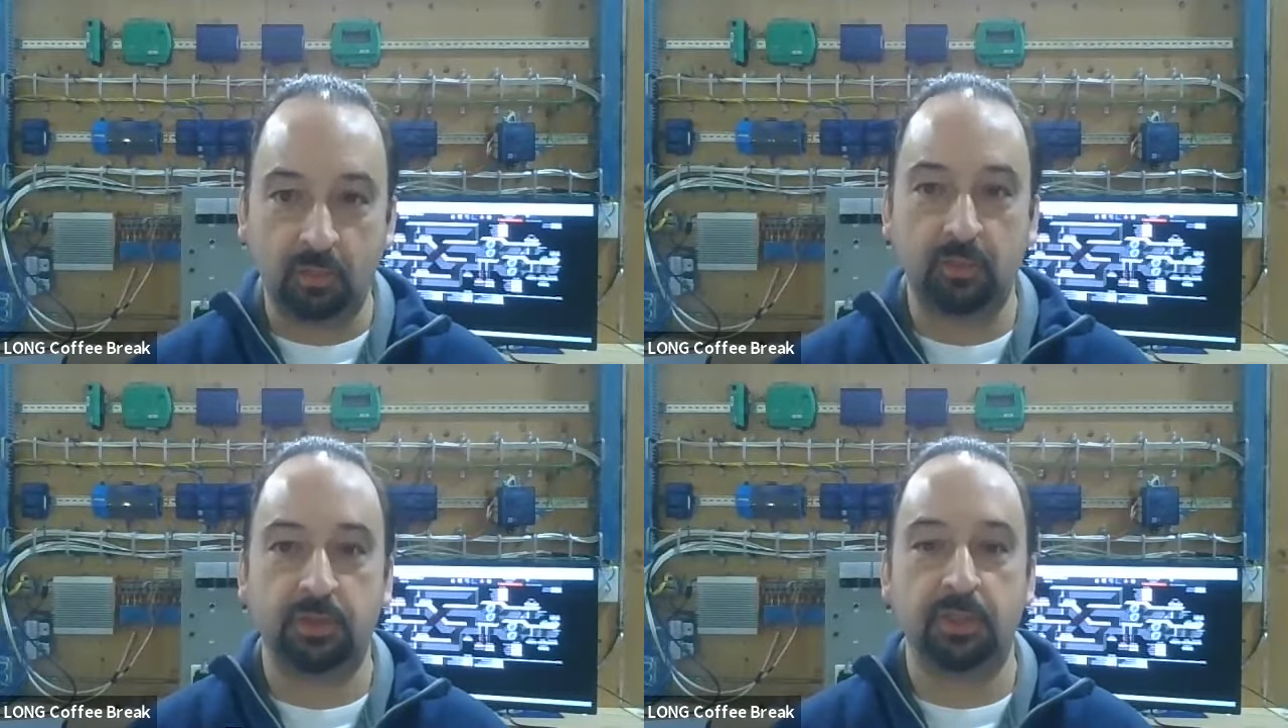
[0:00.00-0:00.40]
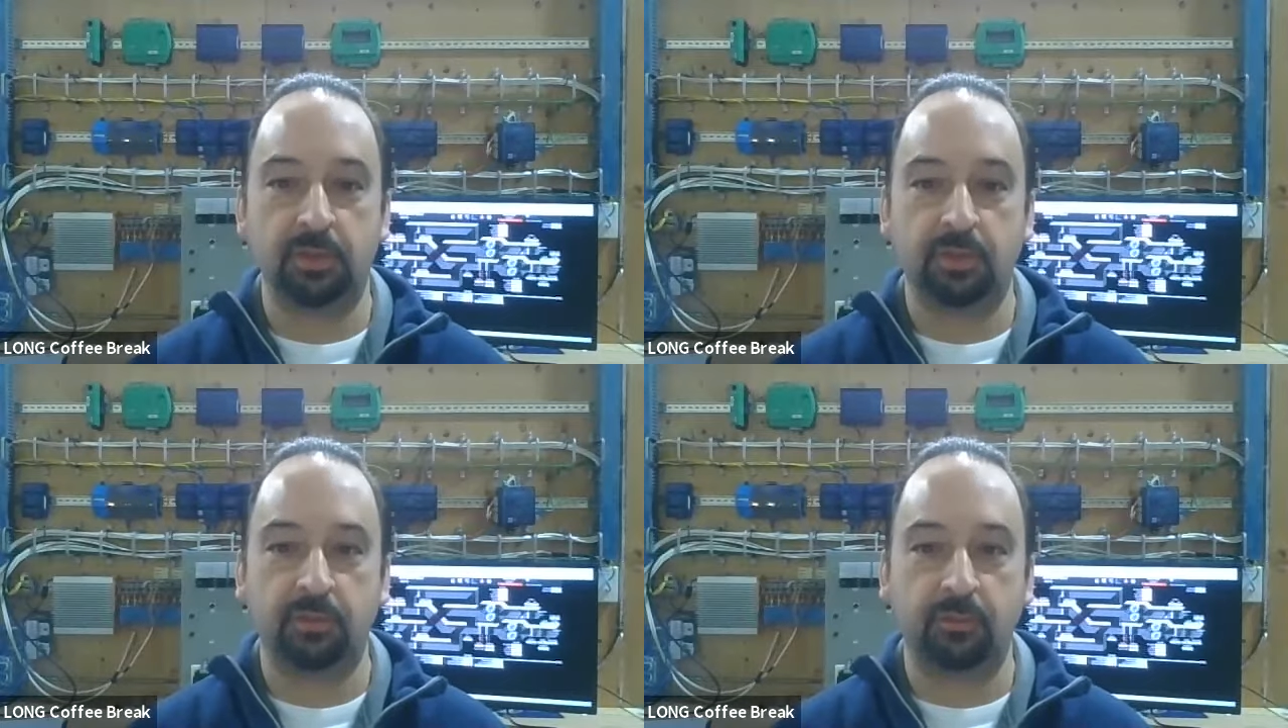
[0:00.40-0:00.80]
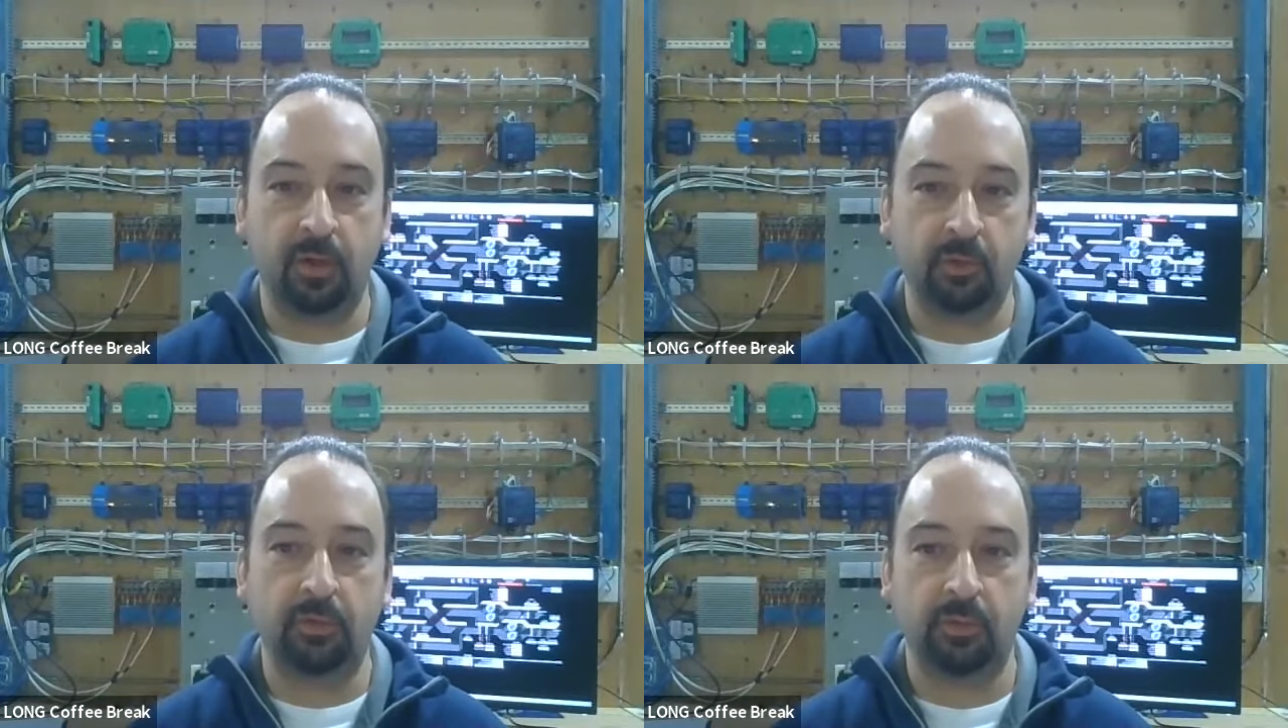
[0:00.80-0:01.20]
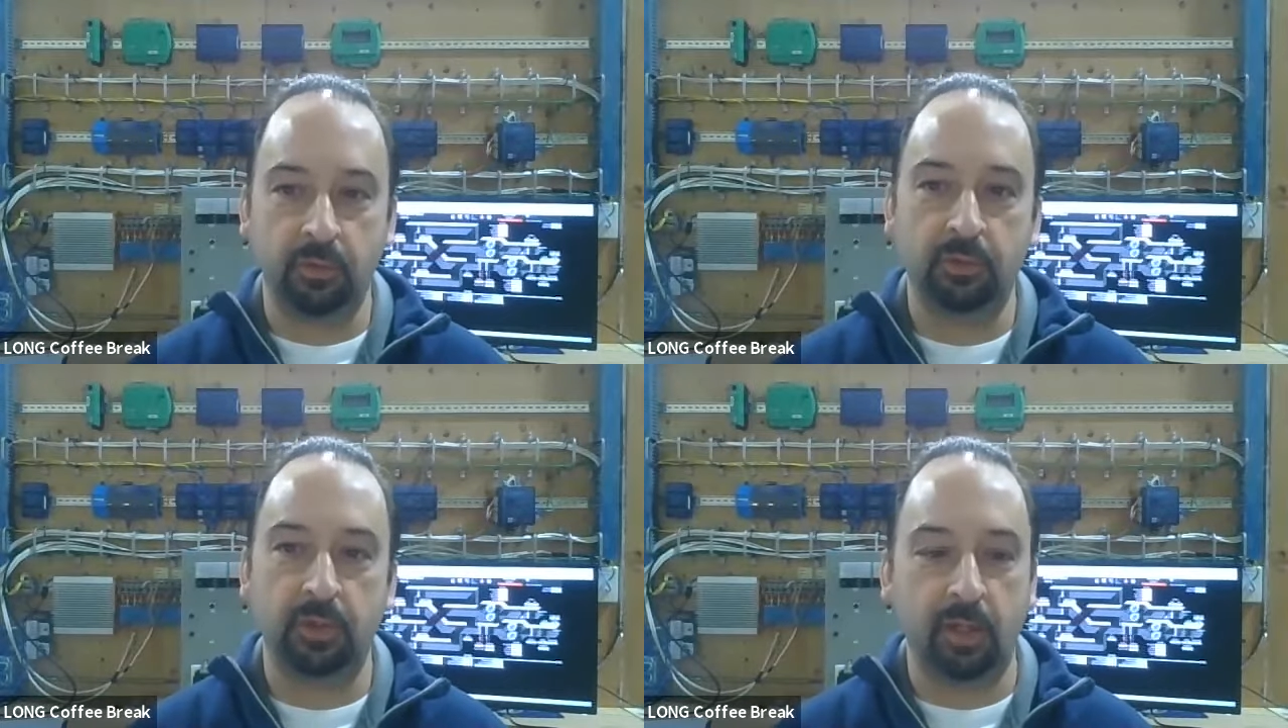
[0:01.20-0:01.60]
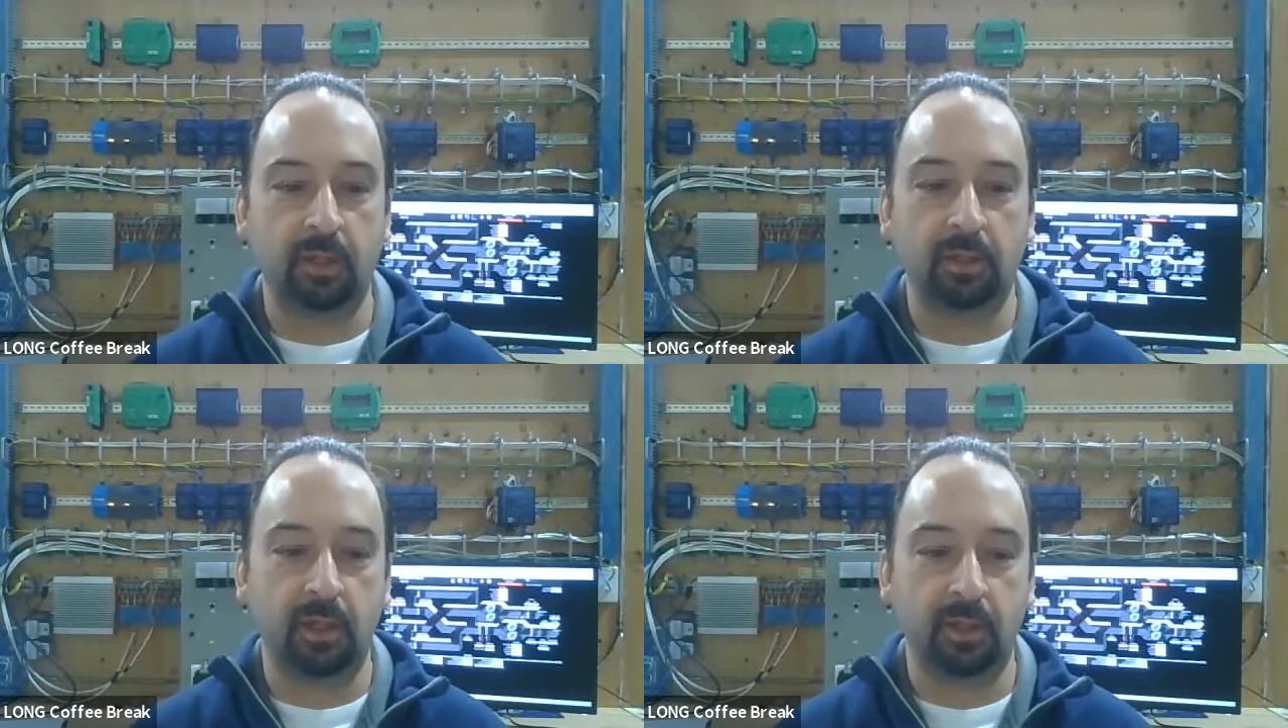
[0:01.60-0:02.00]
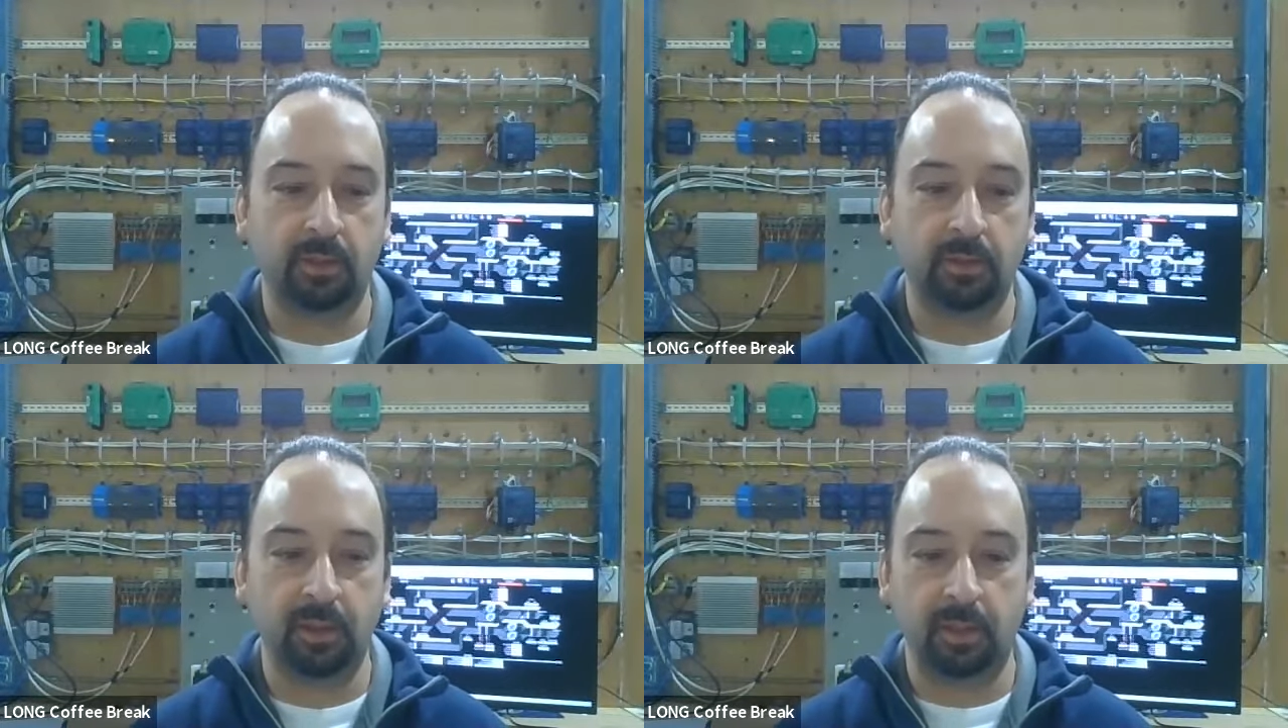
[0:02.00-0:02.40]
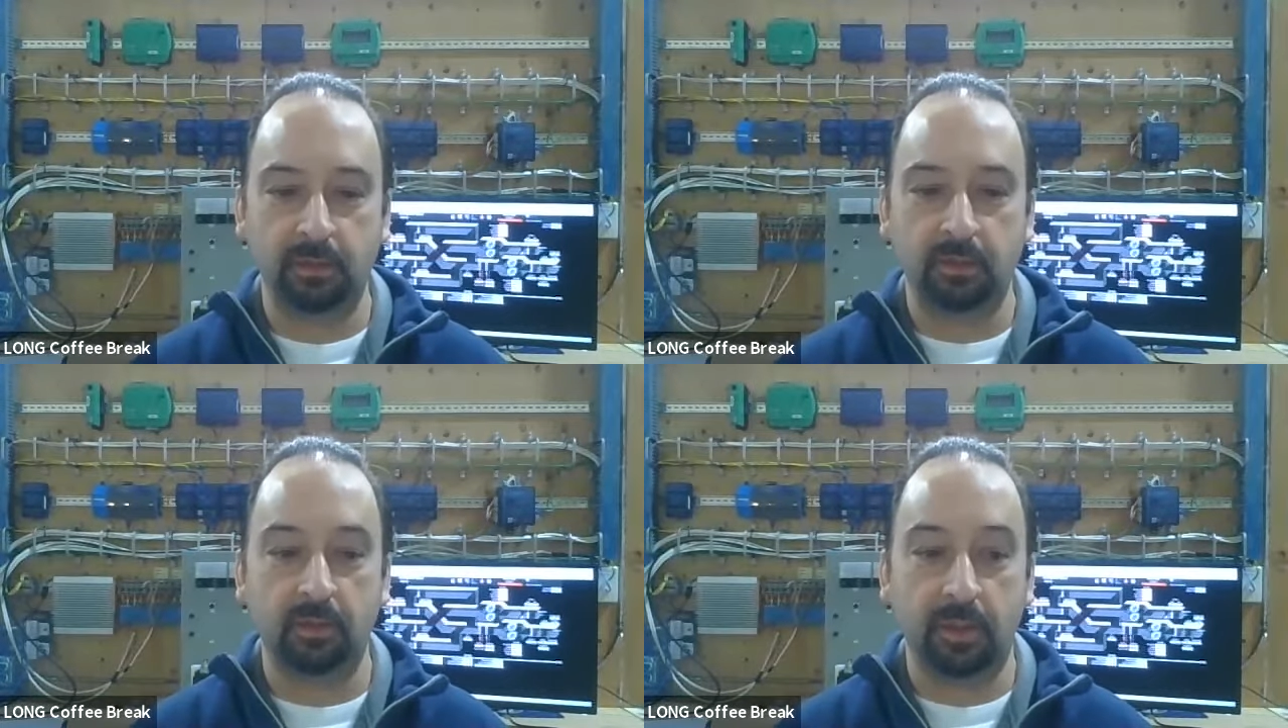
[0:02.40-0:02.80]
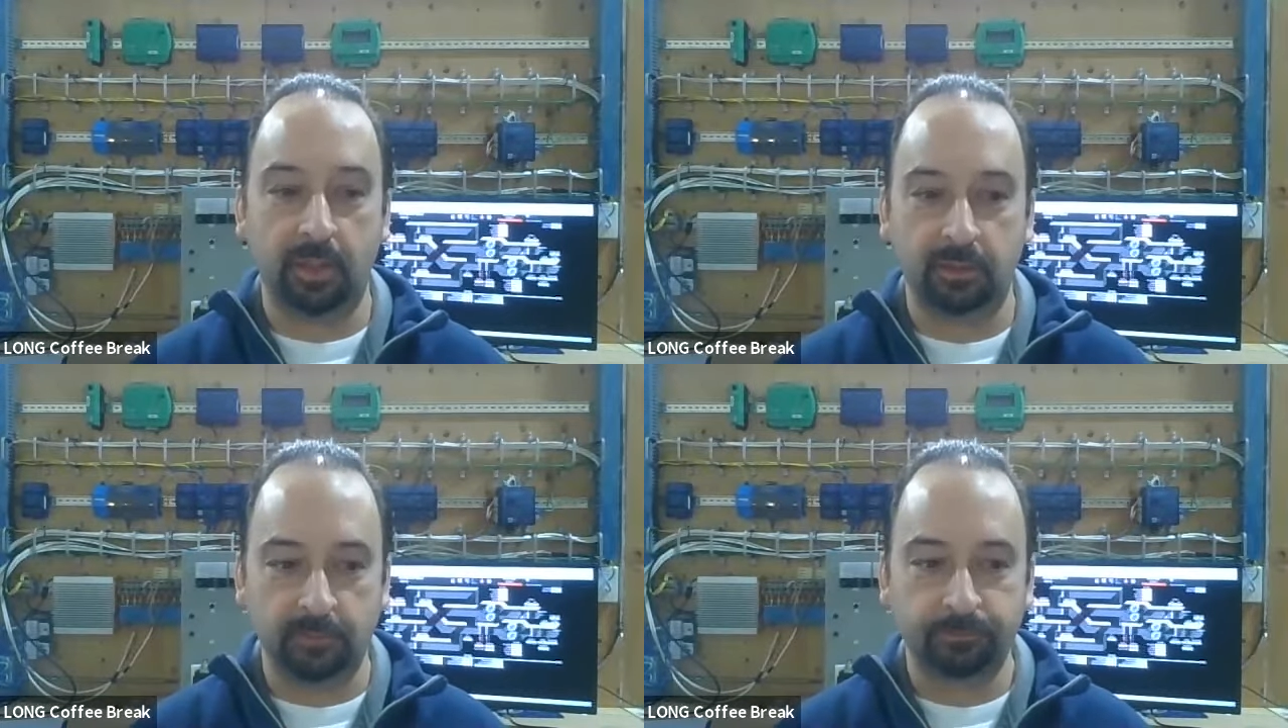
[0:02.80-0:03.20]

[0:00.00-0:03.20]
which is followed through and corrected.